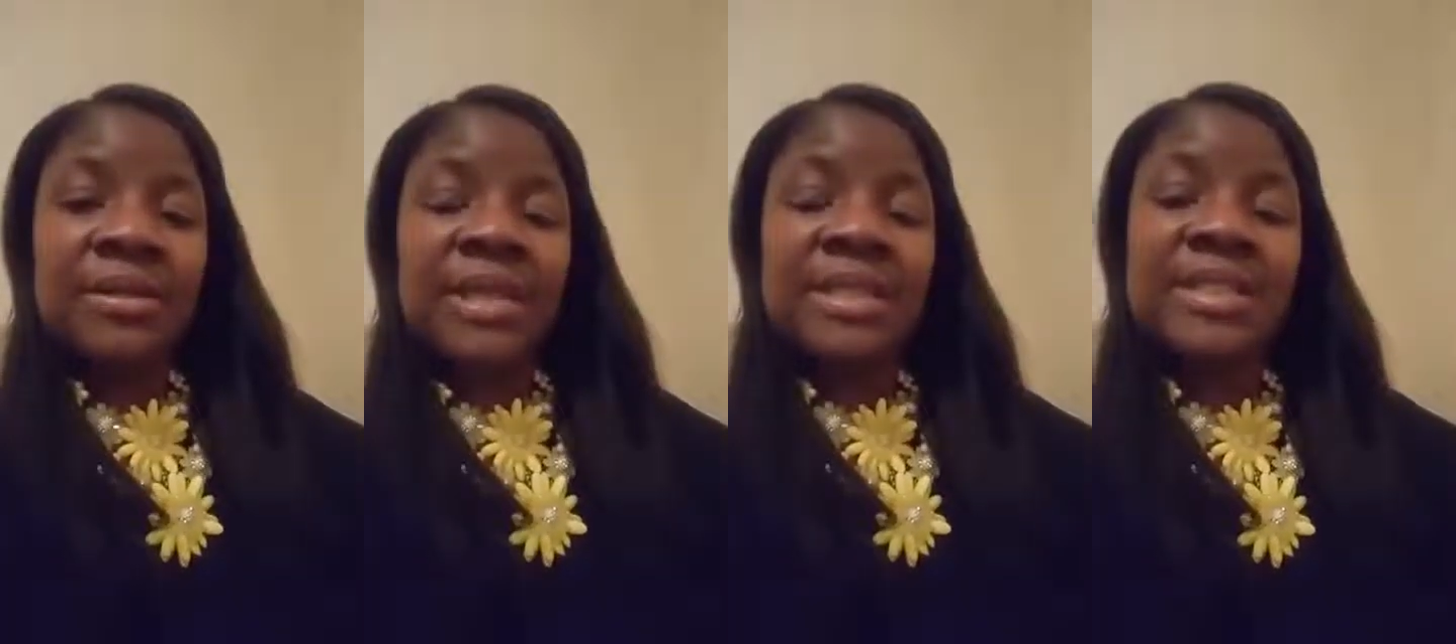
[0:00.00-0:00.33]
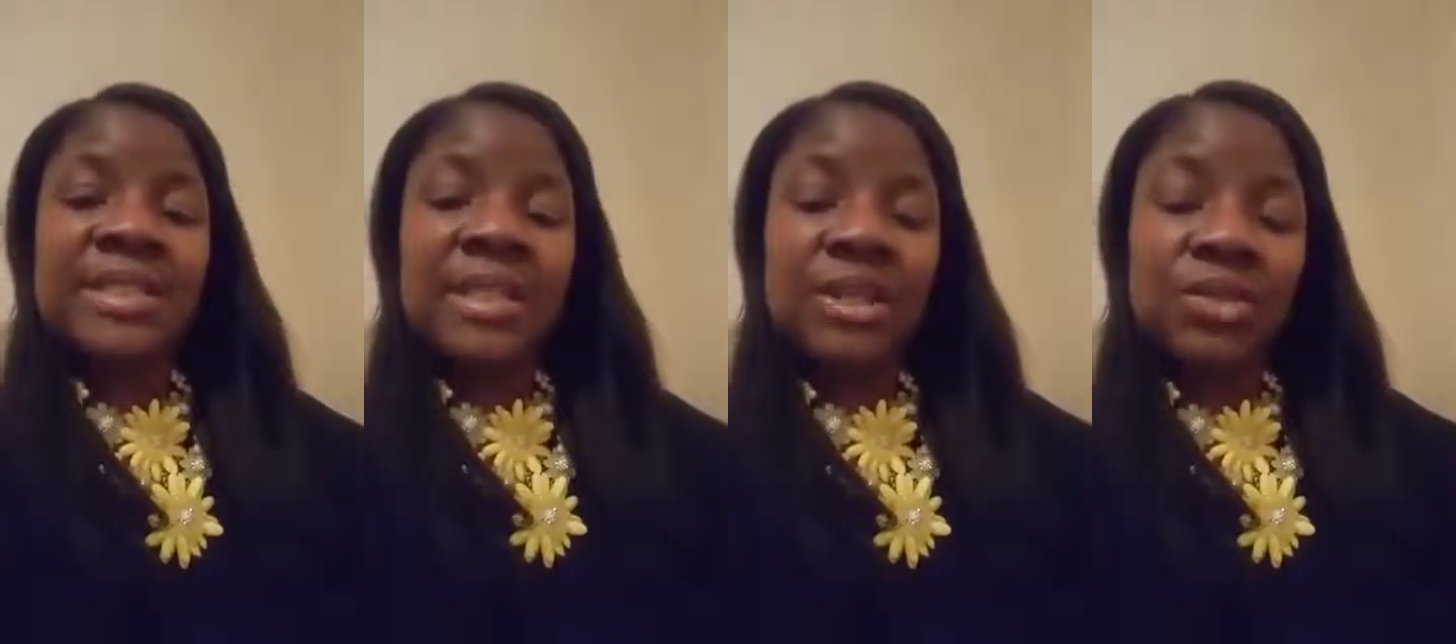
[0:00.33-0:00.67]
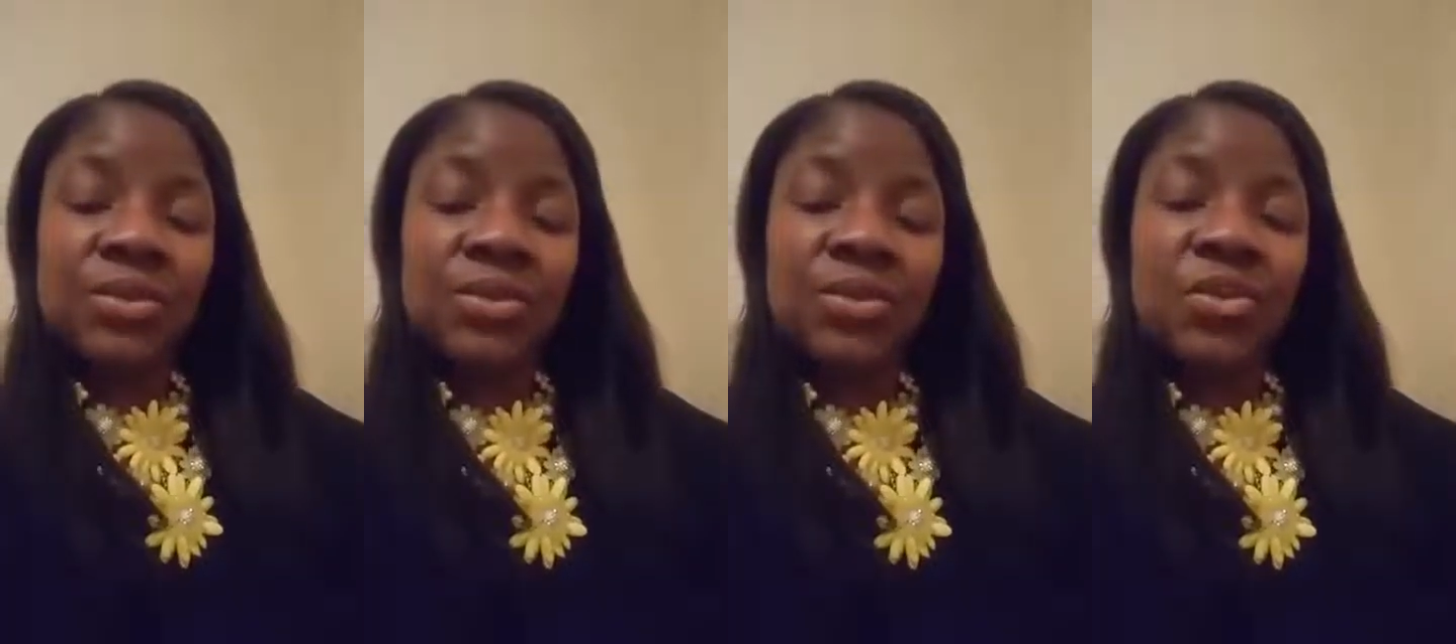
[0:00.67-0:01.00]
They see
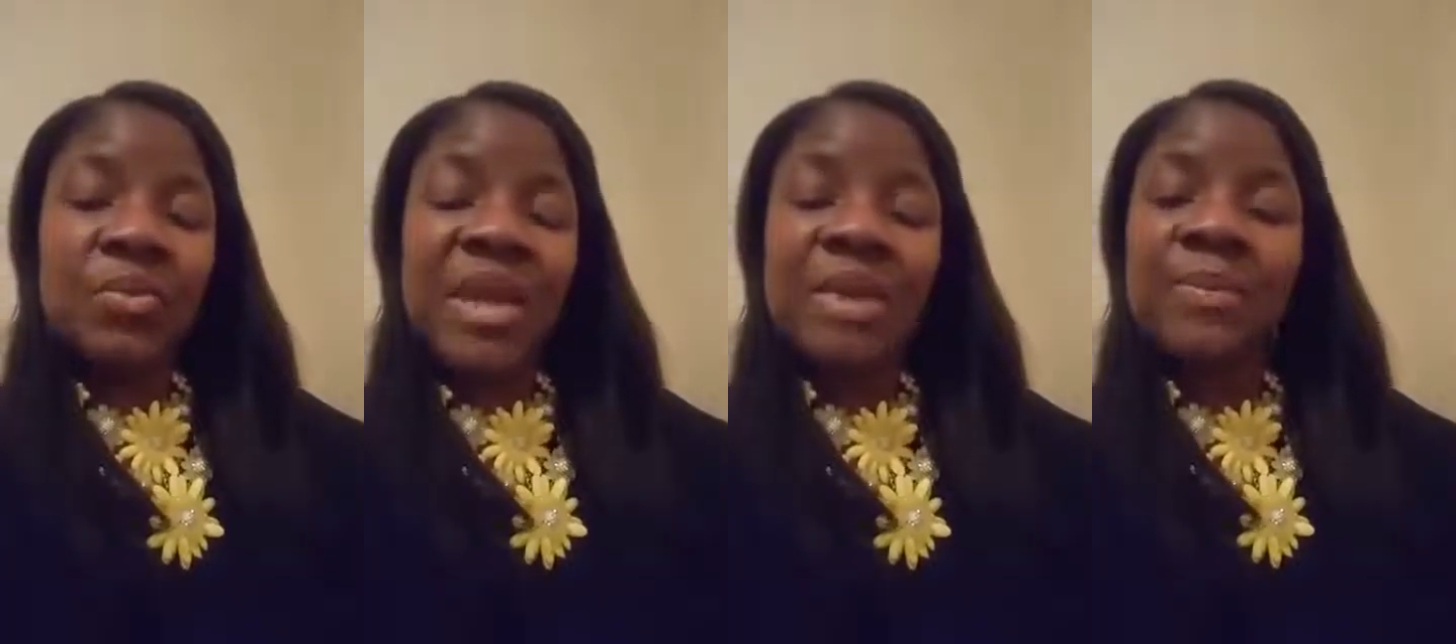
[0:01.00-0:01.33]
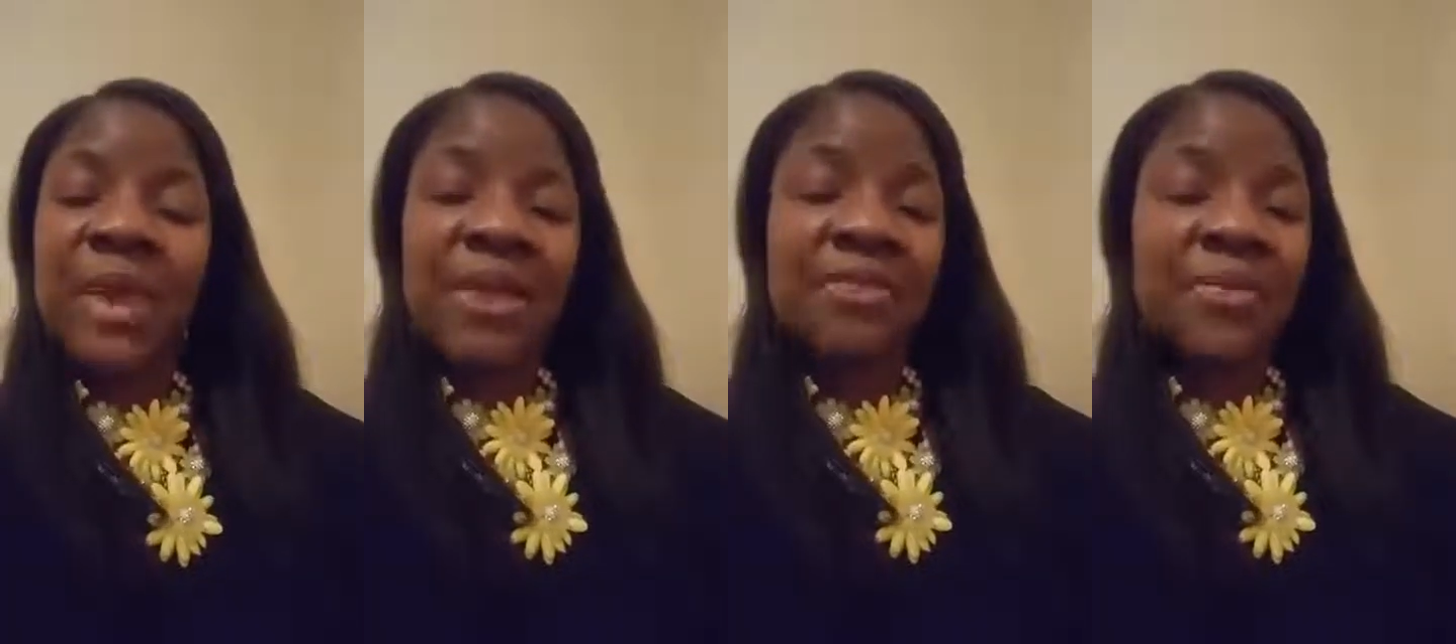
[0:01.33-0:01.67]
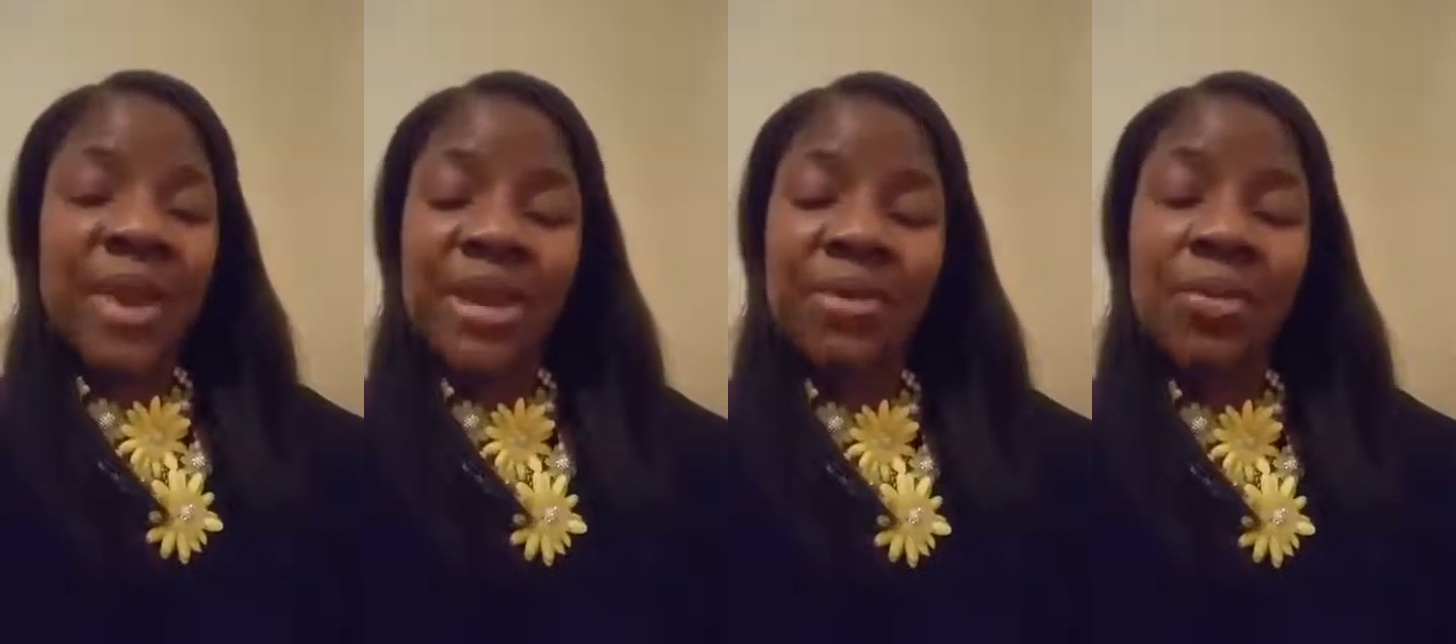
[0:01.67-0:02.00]
you. You may have
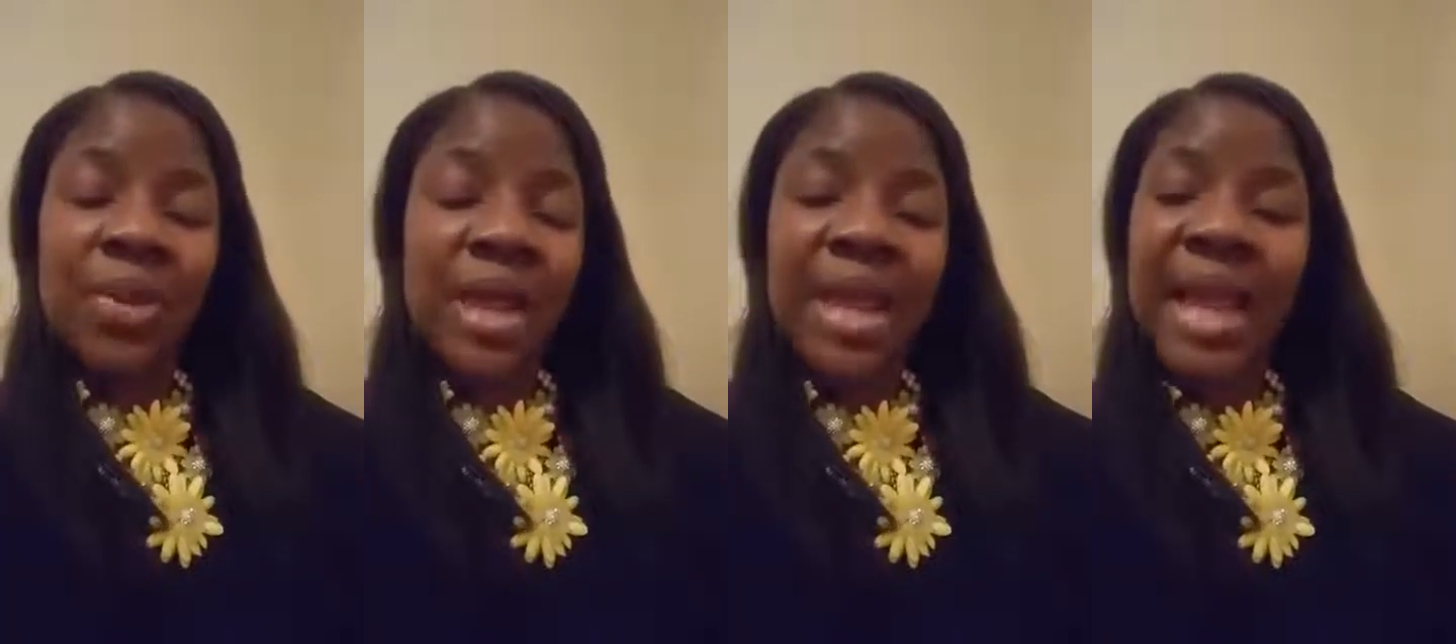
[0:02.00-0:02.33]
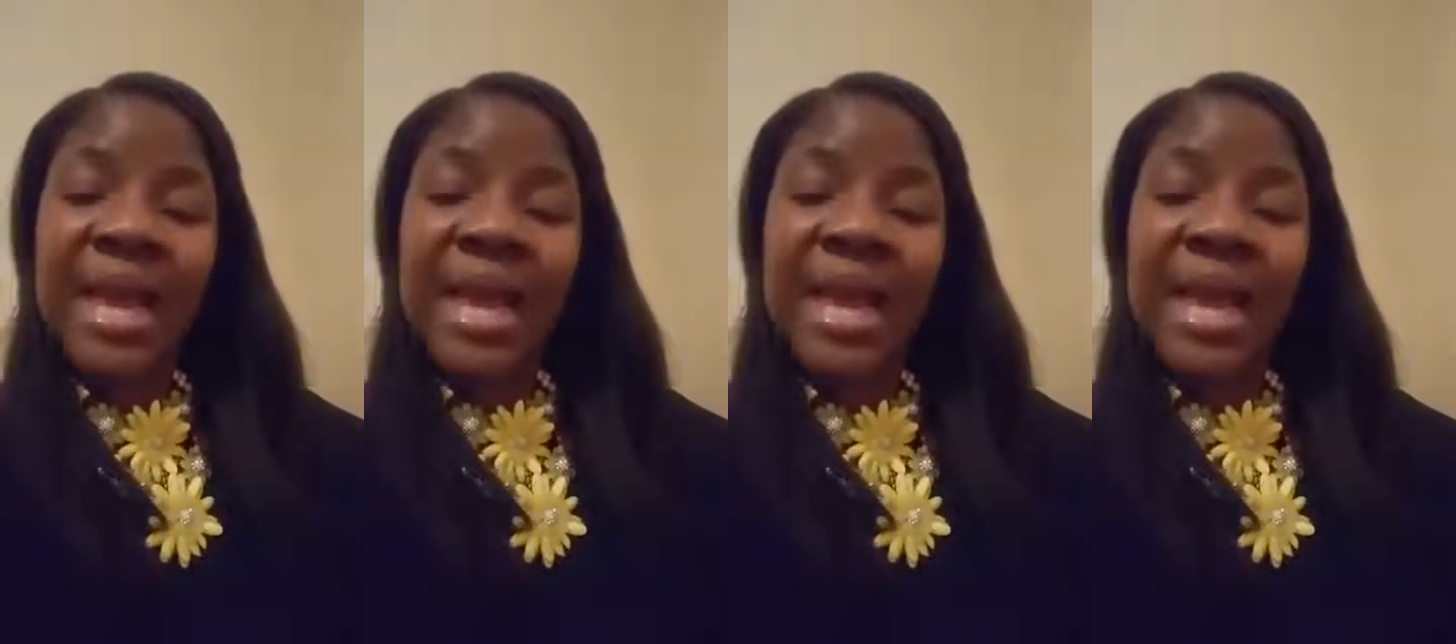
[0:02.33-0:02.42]
ran away,